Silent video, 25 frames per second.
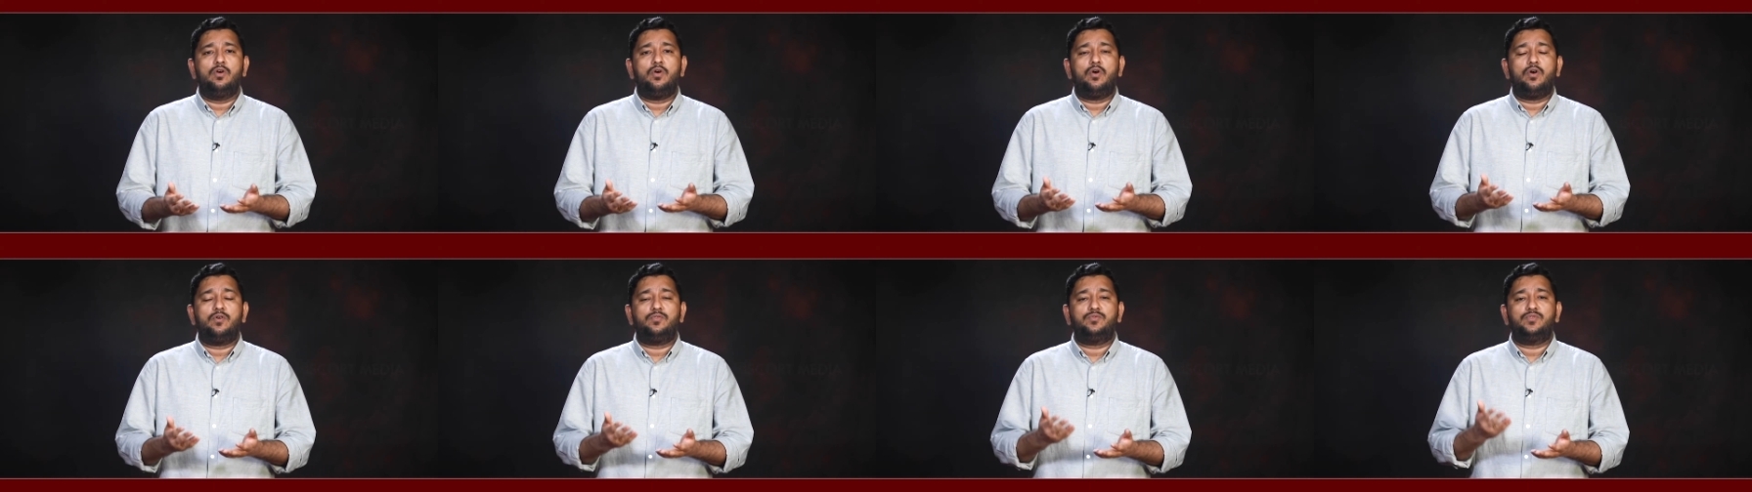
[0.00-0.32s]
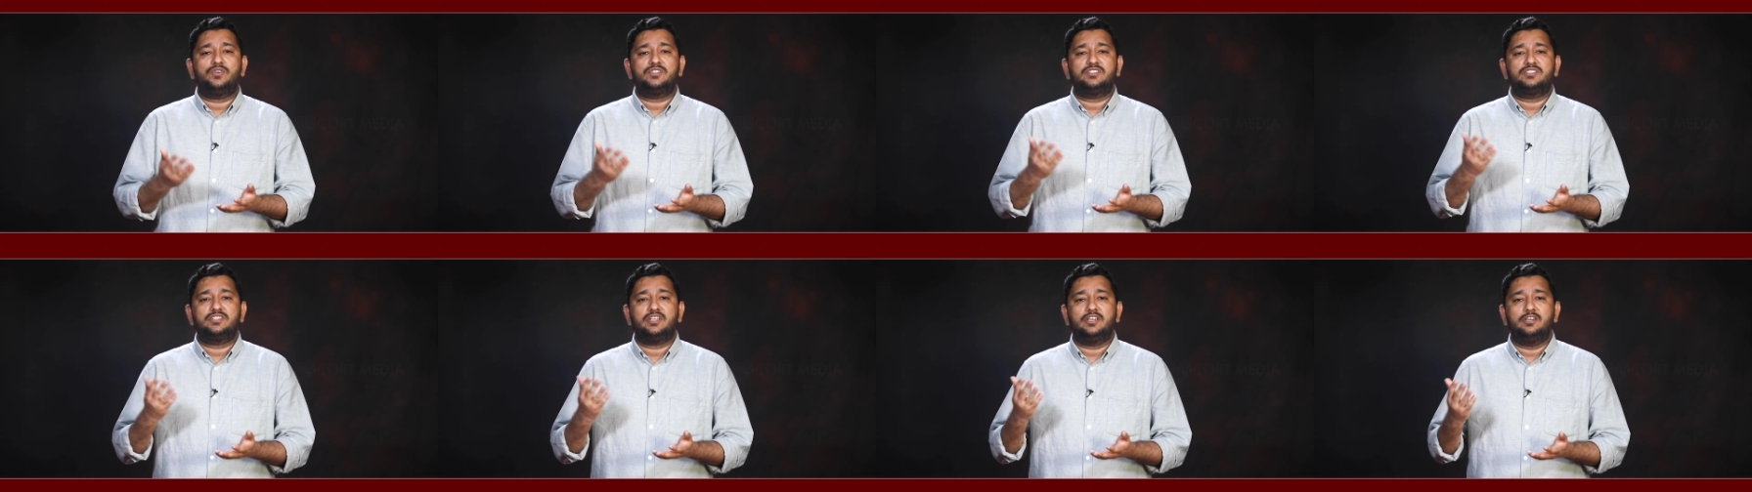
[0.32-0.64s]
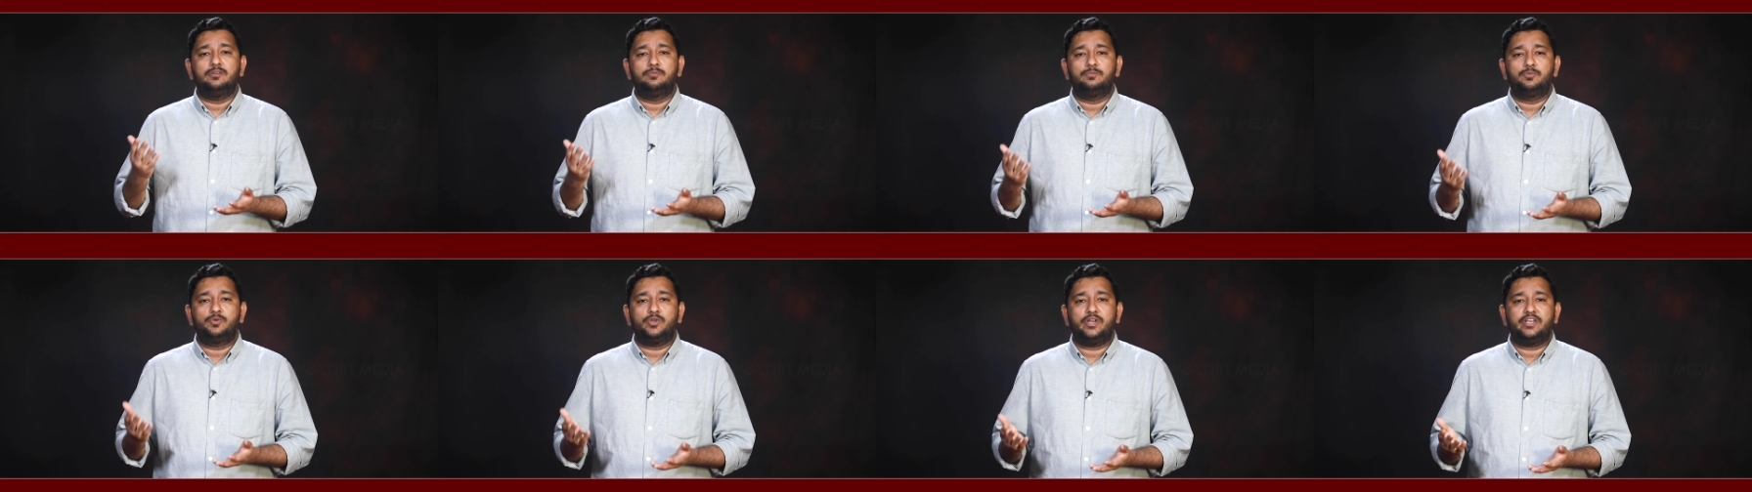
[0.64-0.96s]
of a
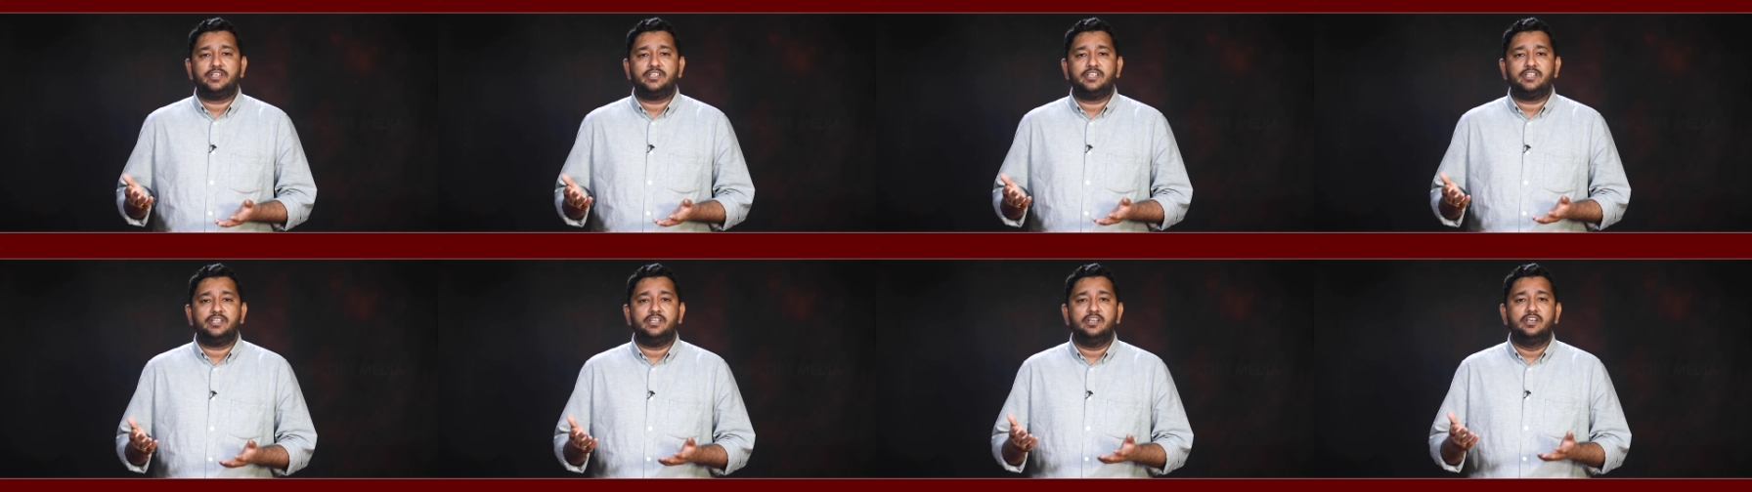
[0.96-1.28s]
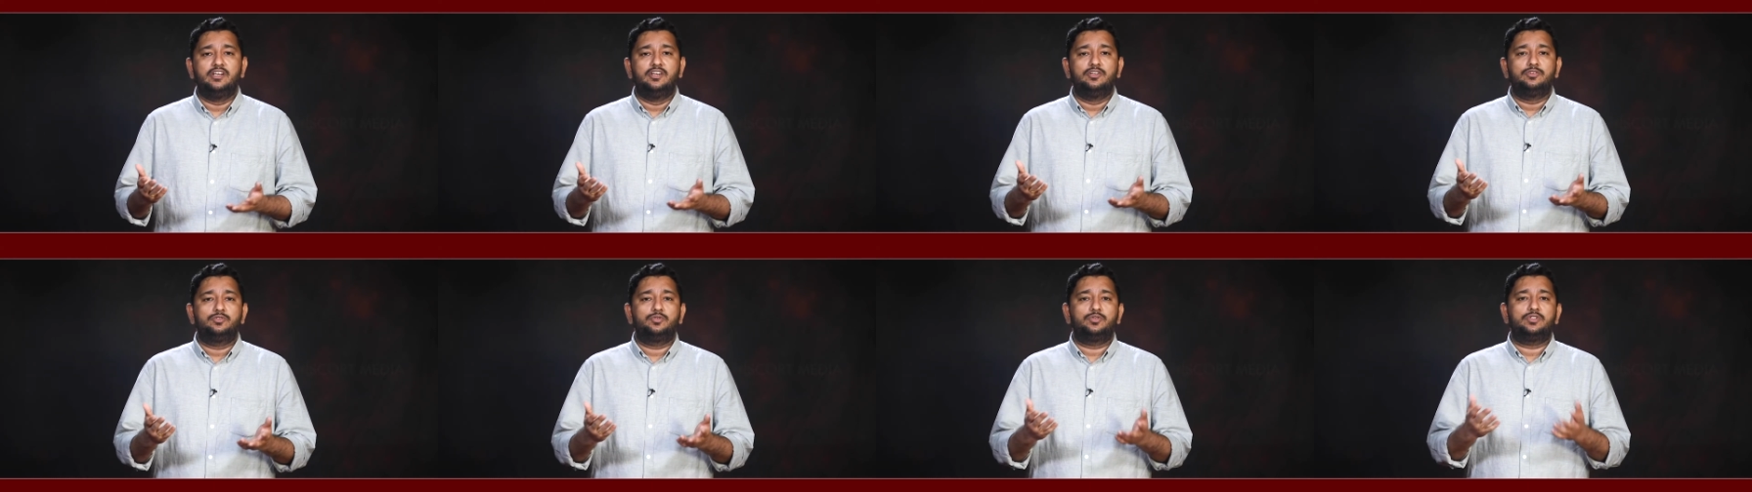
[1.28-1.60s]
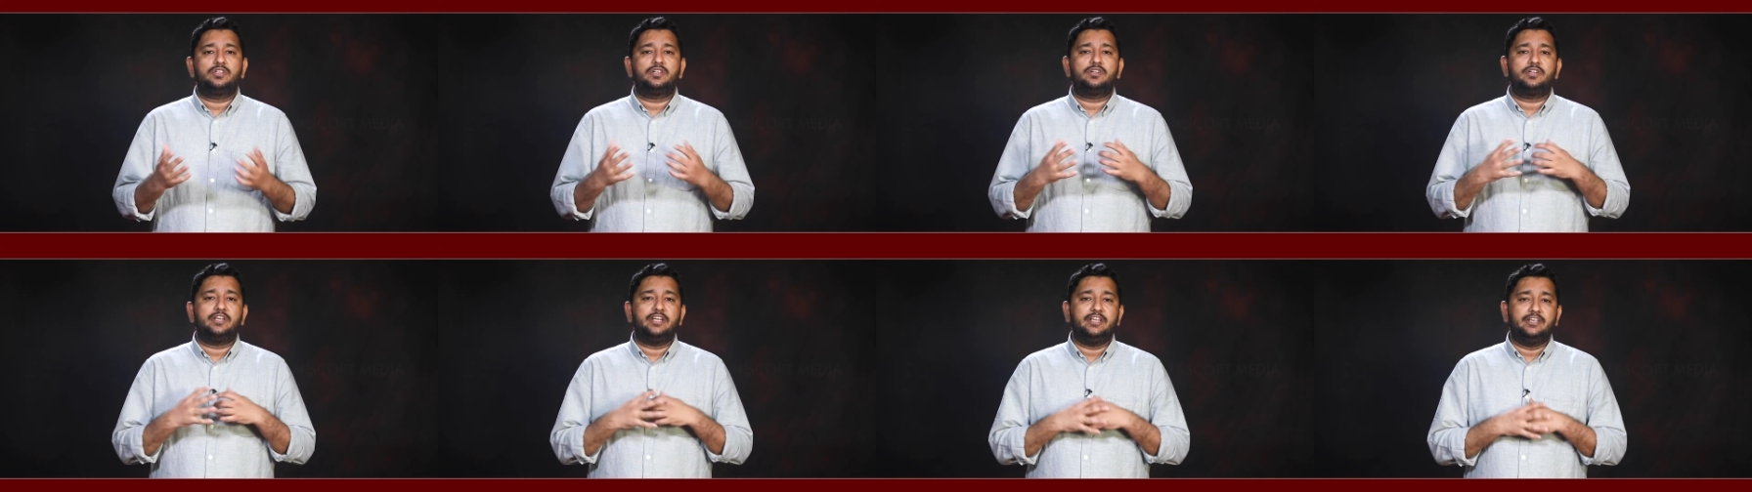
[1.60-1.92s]
celebrity to
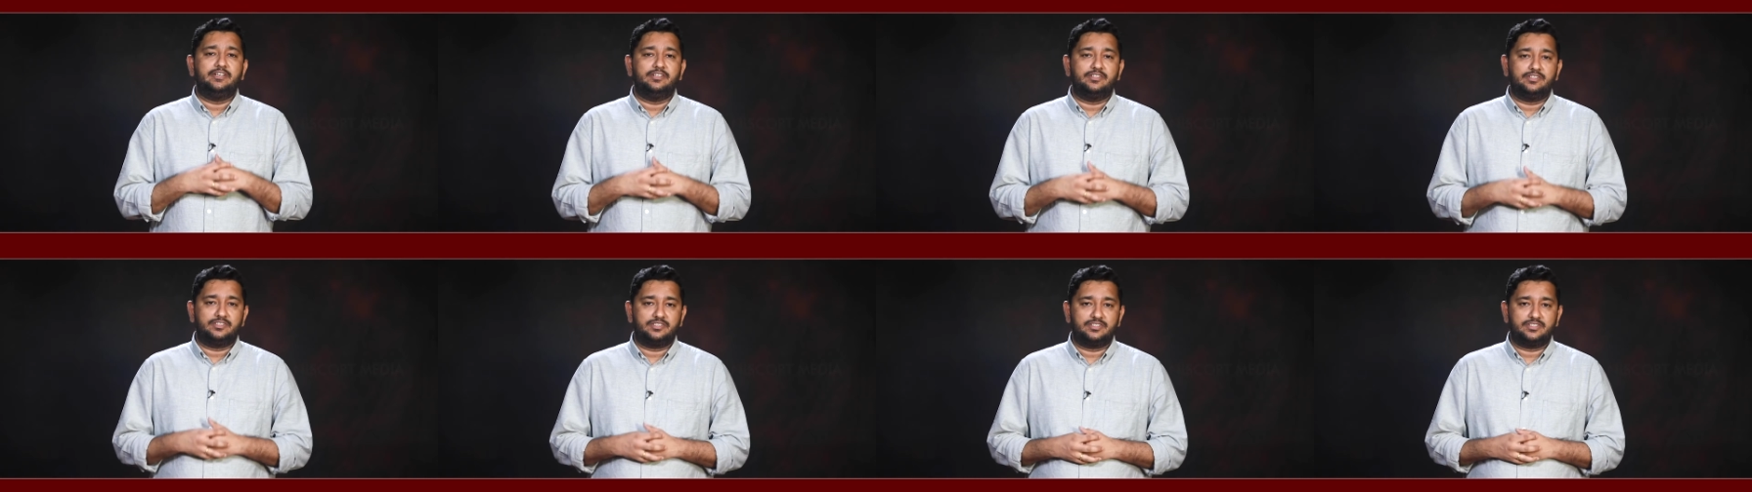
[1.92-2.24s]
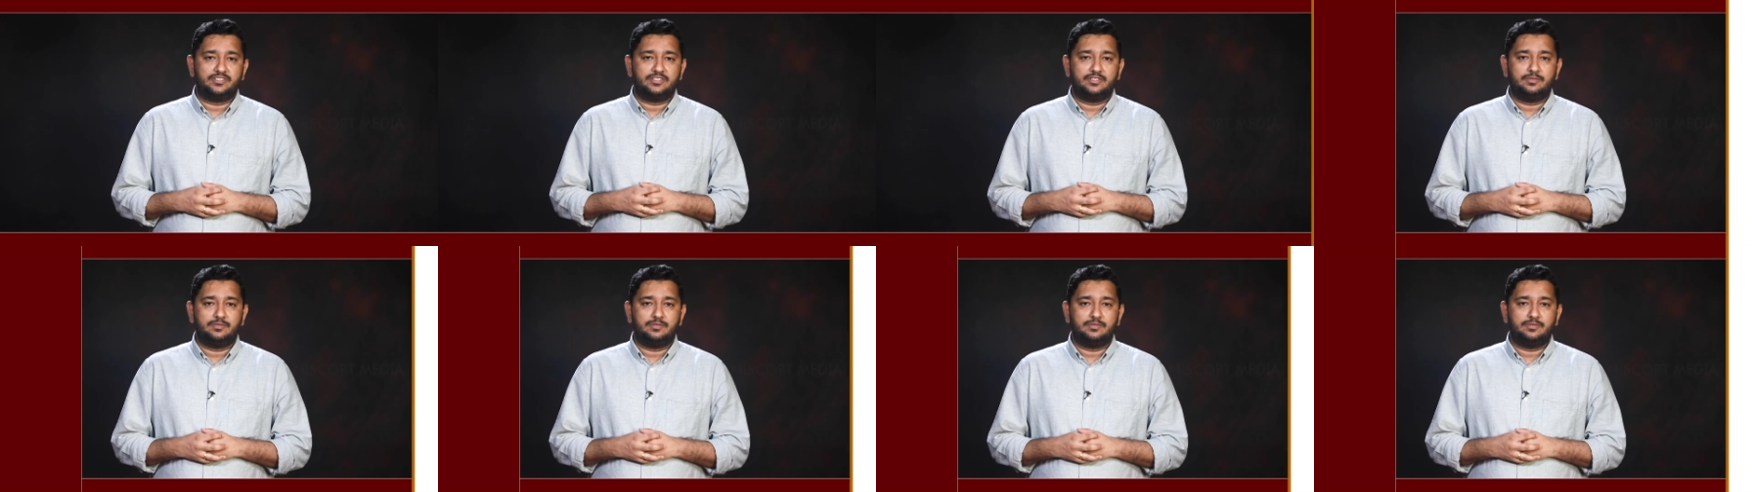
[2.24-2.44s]
the readers.